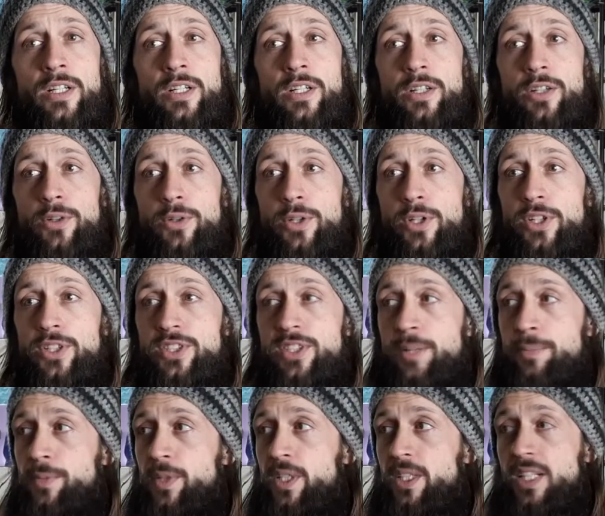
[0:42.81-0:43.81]
or
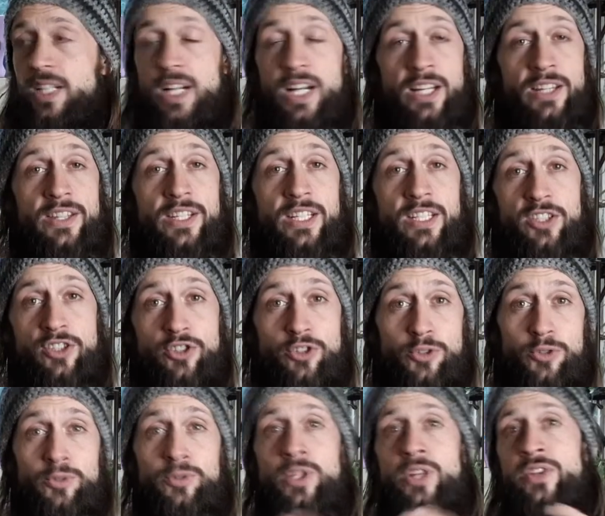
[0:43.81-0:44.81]
something that I think is
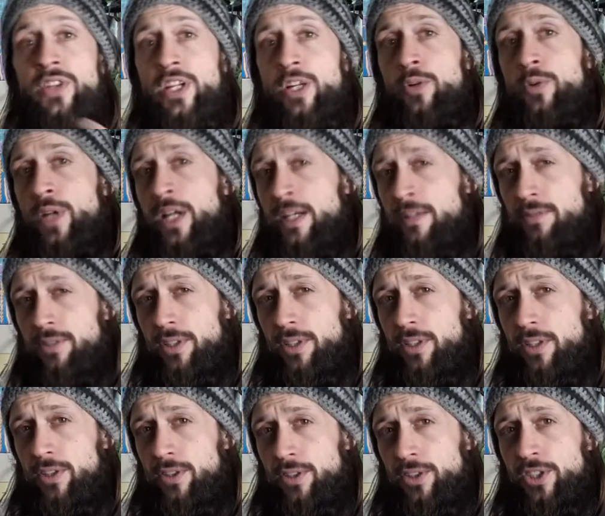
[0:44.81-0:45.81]
true that they don't have the
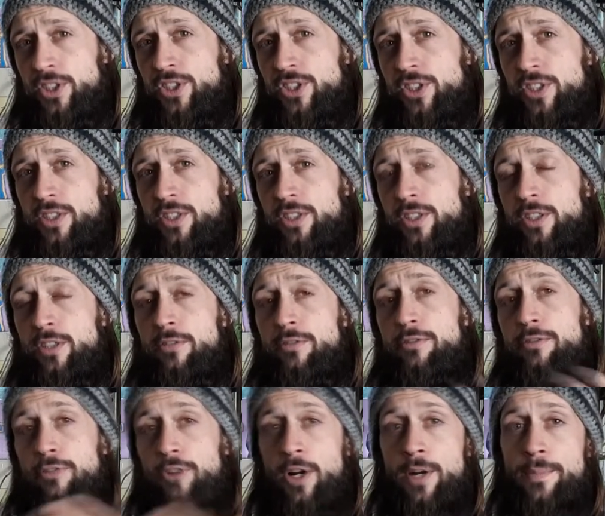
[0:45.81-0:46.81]
courage to
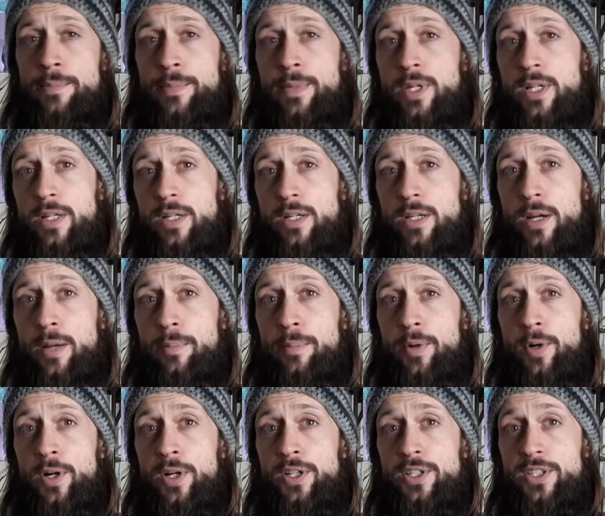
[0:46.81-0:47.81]
confront me
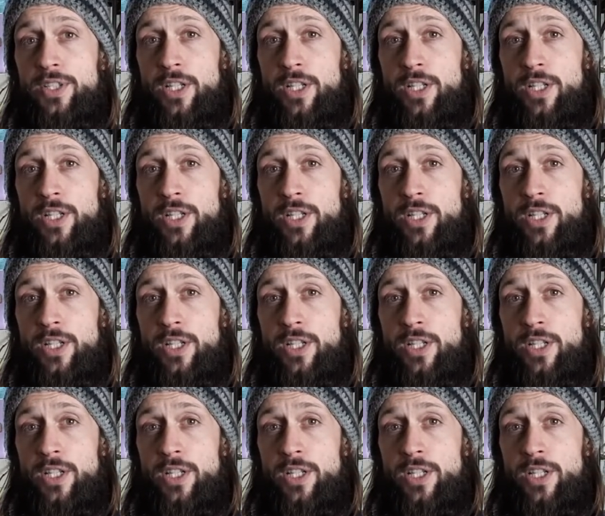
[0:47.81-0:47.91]
upon to